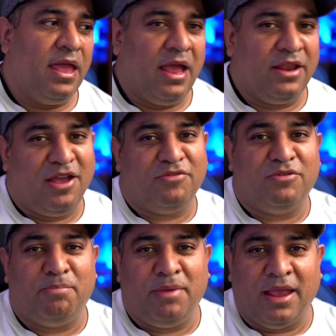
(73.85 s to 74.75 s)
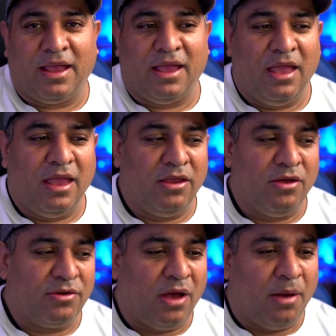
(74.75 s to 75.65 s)
and you have to pick your
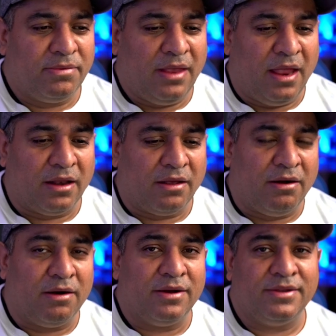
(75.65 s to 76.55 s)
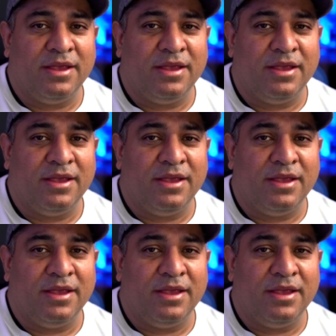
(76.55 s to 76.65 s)
top 10 cars.